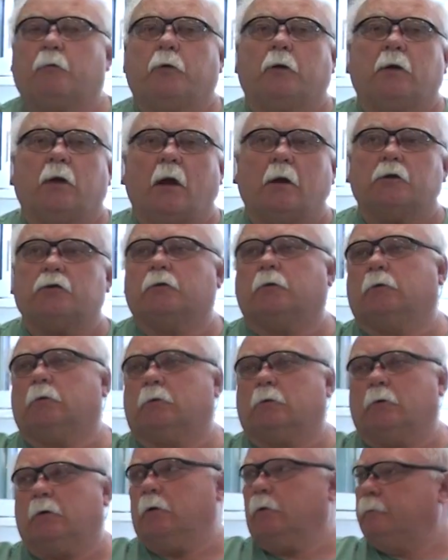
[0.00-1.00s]
potential
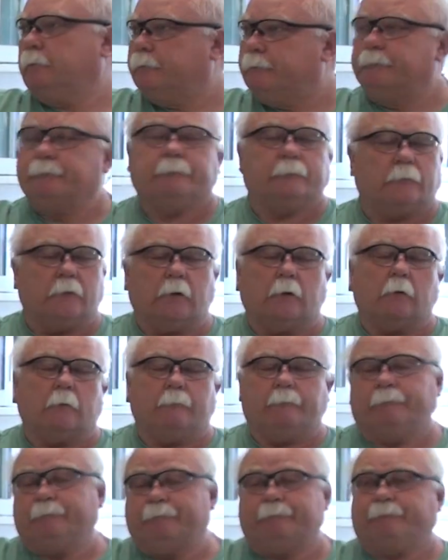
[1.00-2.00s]
to
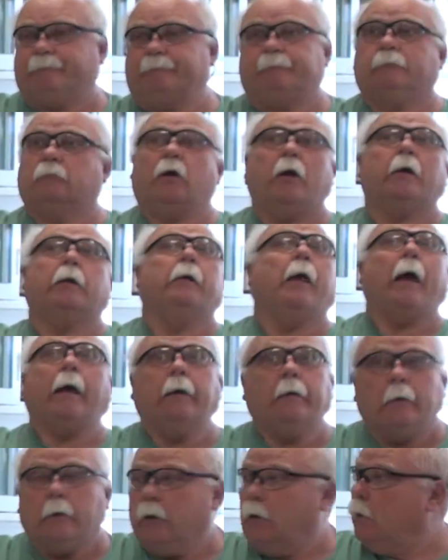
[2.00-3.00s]

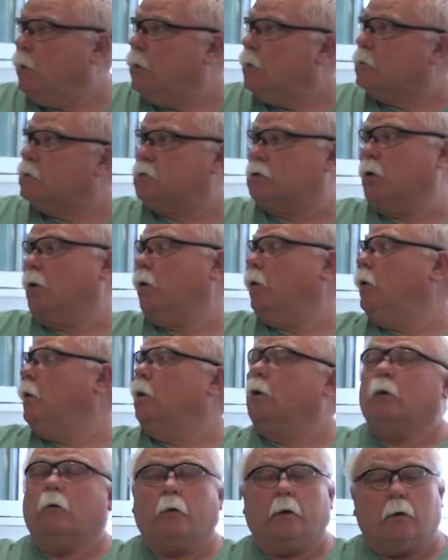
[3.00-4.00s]
ignite, so
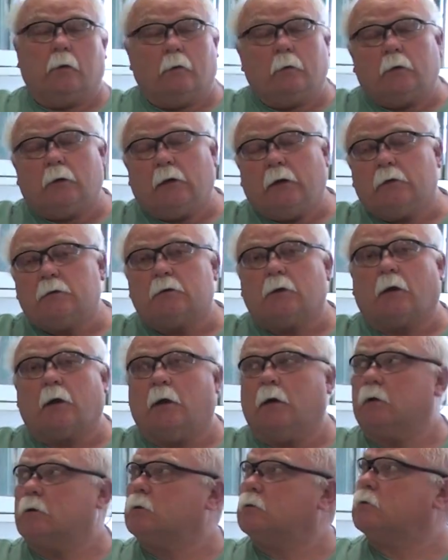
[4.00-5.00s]
we do teach the
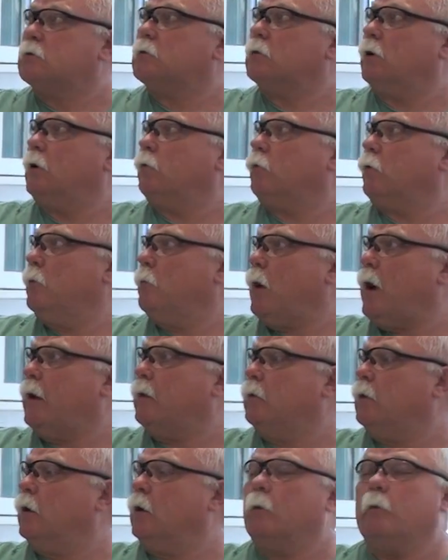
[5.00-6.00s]
kids and
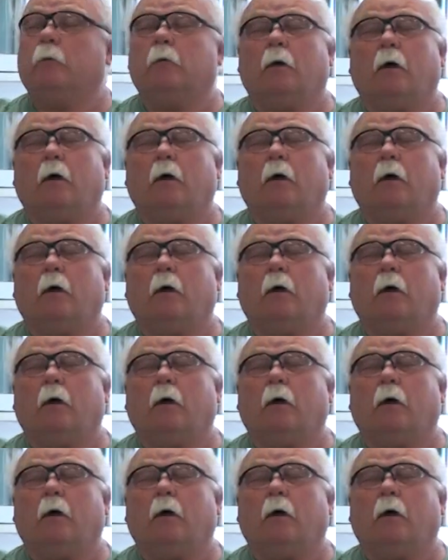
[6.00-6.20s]
remind them